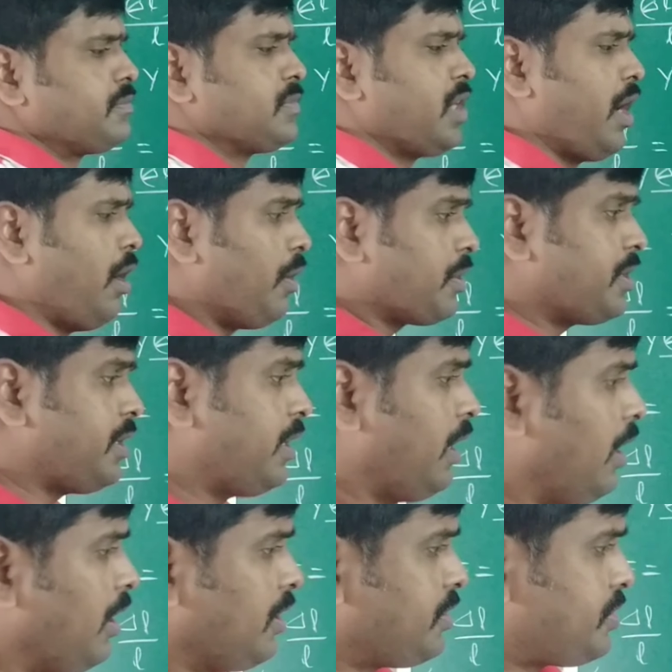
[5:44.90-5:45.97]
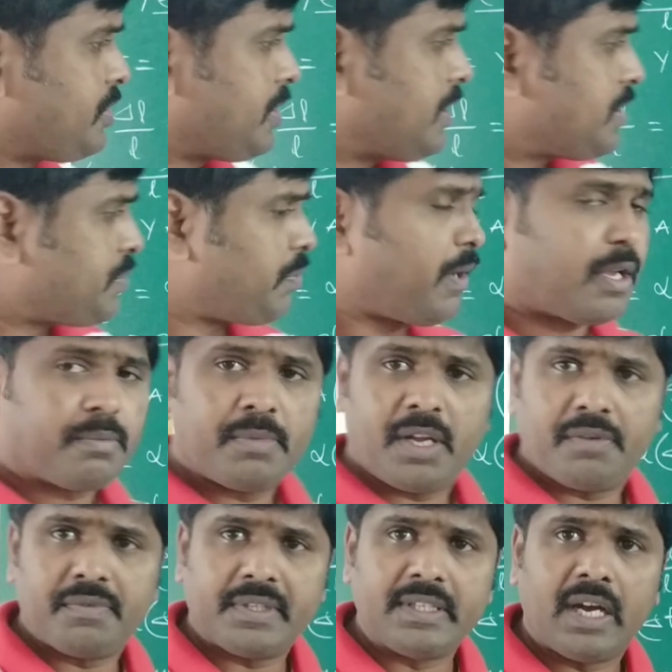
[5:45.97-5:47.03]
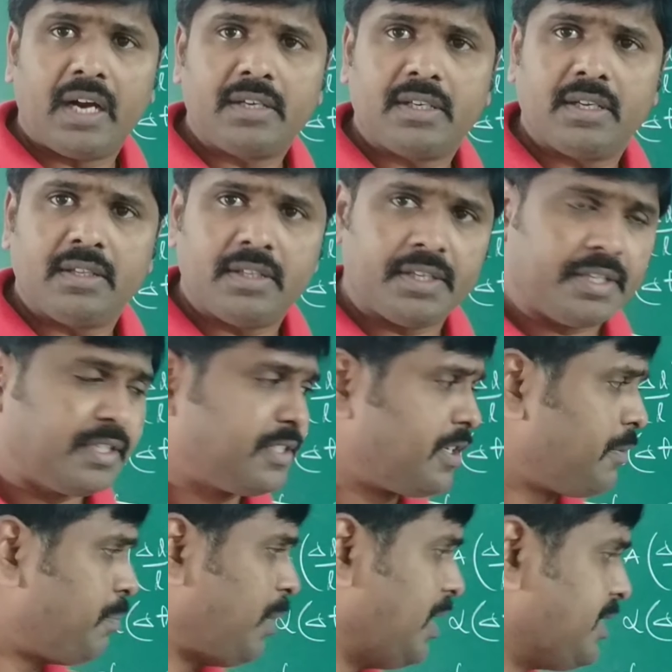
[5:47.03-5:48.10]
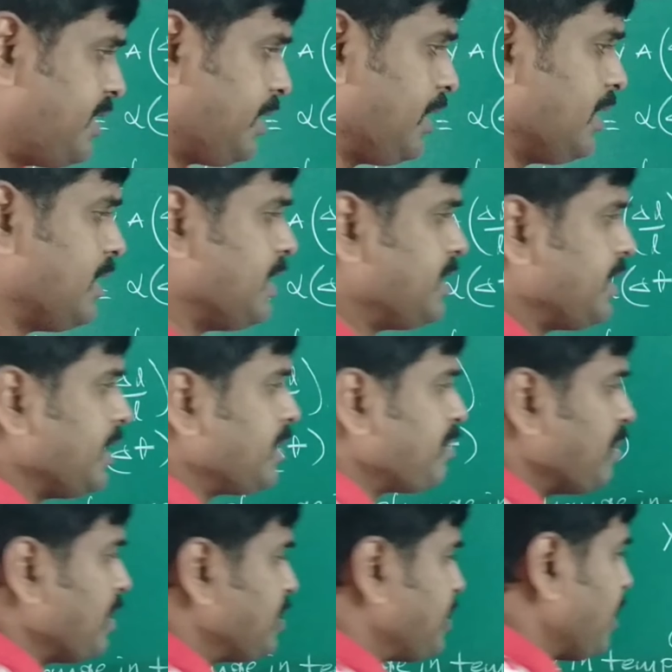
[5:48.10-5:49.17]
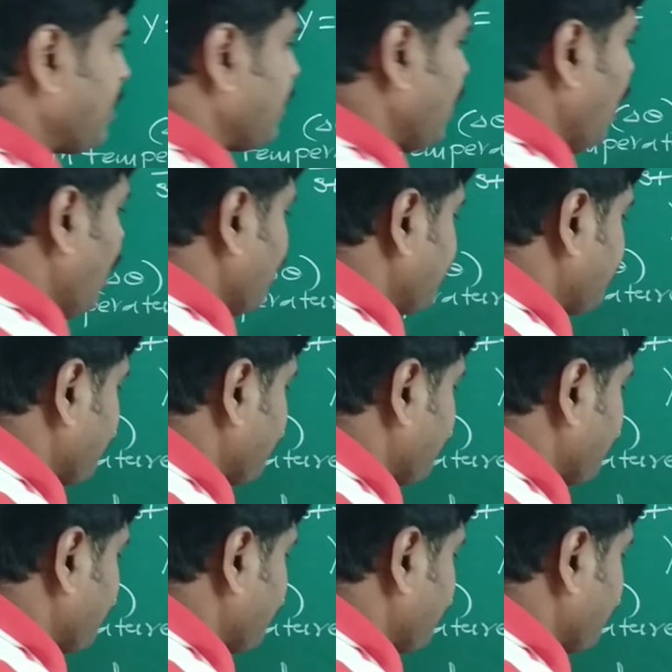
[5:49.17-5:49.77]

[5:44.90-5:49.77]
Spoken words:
Okay, stress formula we got, that is replacing in this equation. So